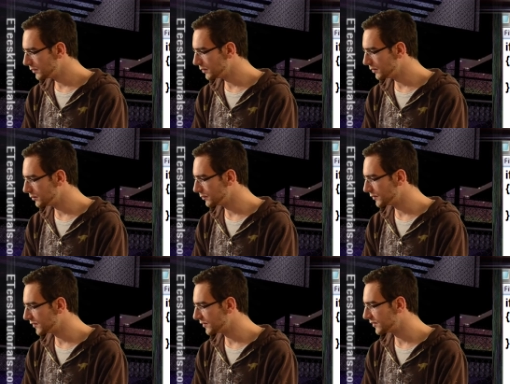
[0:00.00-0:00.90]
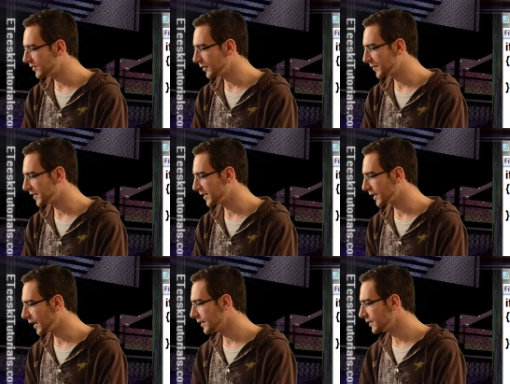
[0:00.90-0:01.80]
do
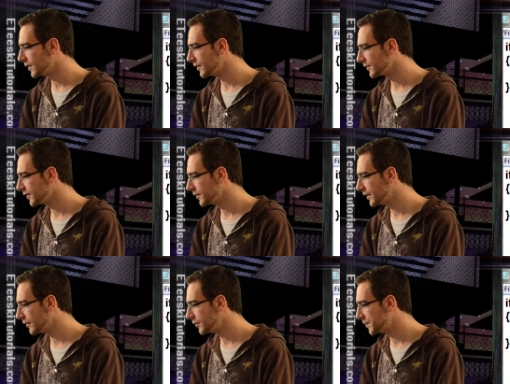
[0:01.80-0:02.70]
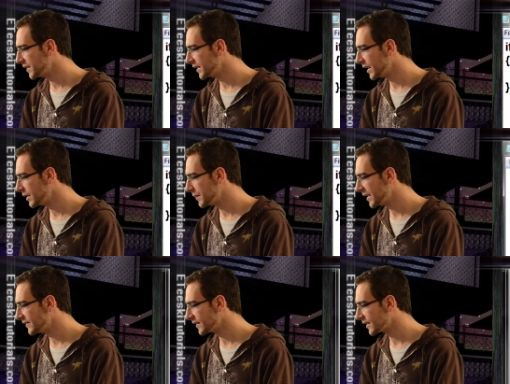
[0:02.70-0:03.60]
something. I don't know. So that would be a
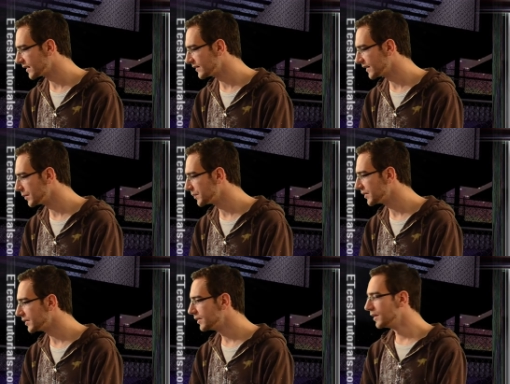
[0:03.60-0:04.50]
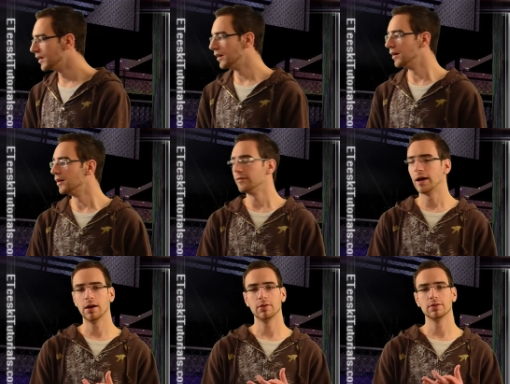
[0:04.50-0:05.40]
basic example of
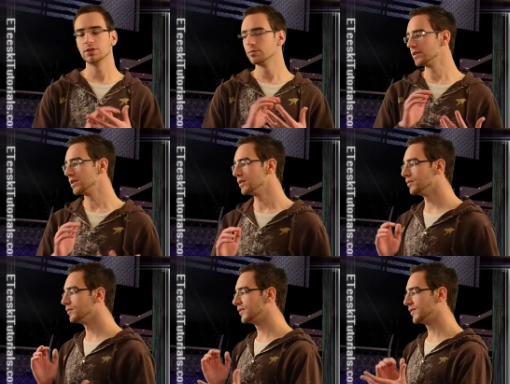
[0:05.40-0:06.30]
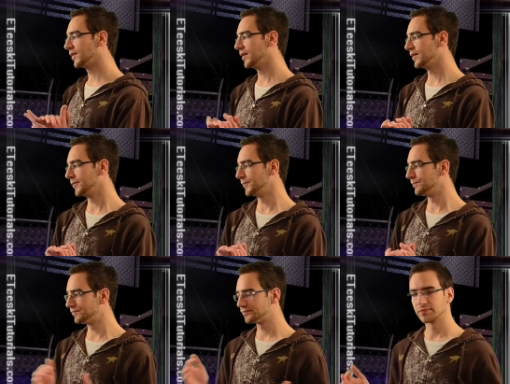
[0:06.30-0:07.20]
how you would use
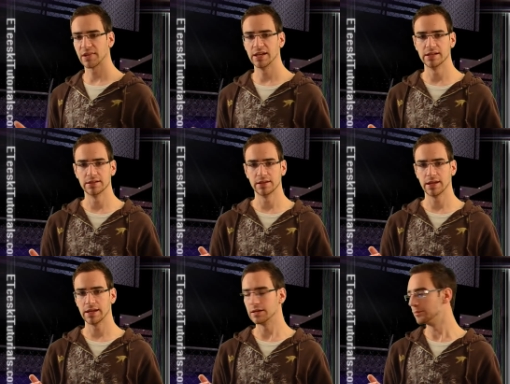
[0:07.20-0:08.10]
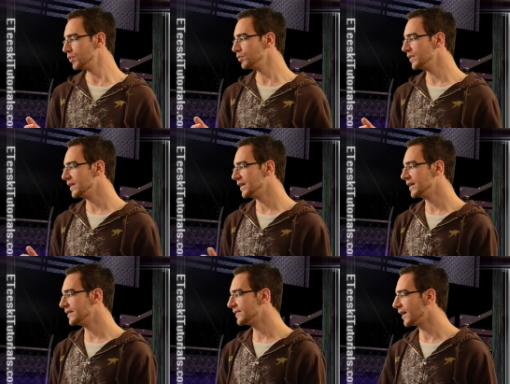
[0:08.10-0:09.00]
um, a boolean
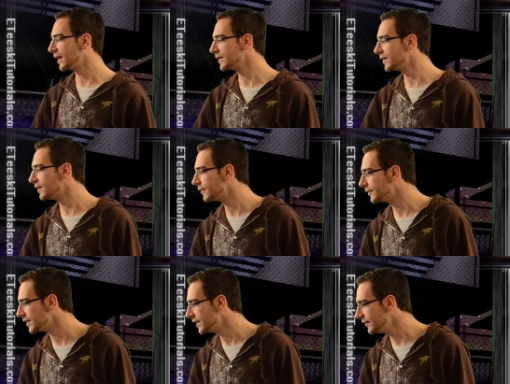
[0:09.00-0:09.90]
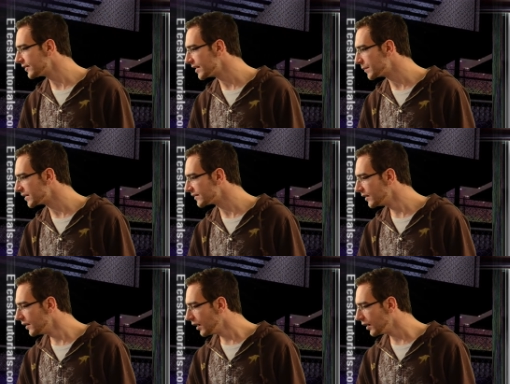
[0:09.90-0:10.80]
inside of an if statement.
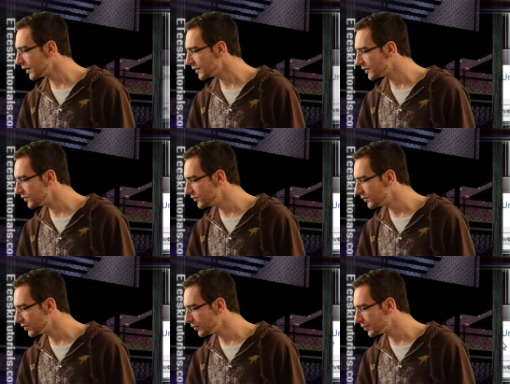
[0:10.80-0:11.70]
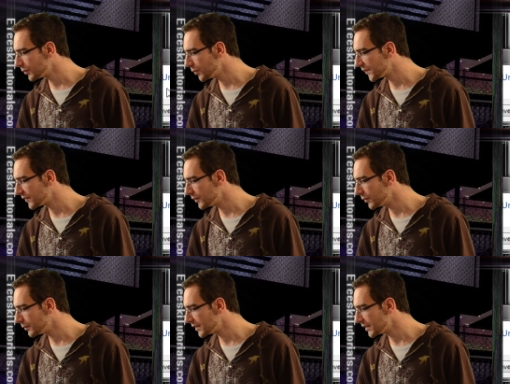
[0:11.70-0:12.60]
All right, let's jump. Oops,
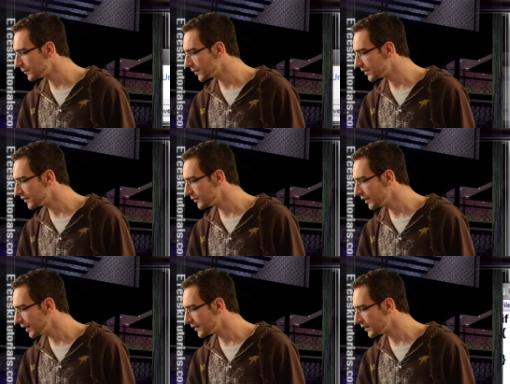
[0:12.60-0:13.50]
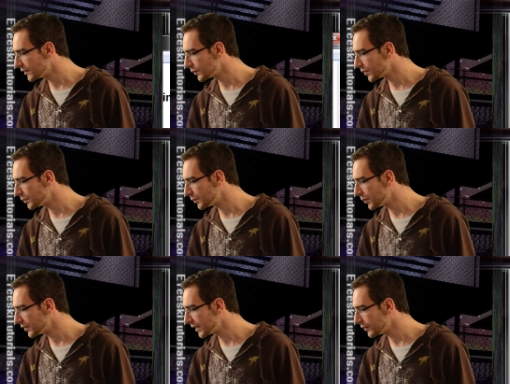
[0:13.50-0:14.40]
nope. I didn't want to do that. I just want to
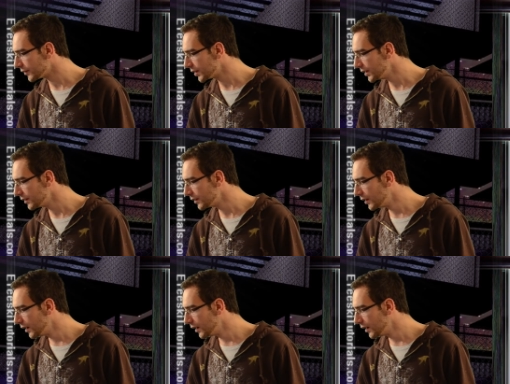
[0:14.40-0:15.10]
pull that over here.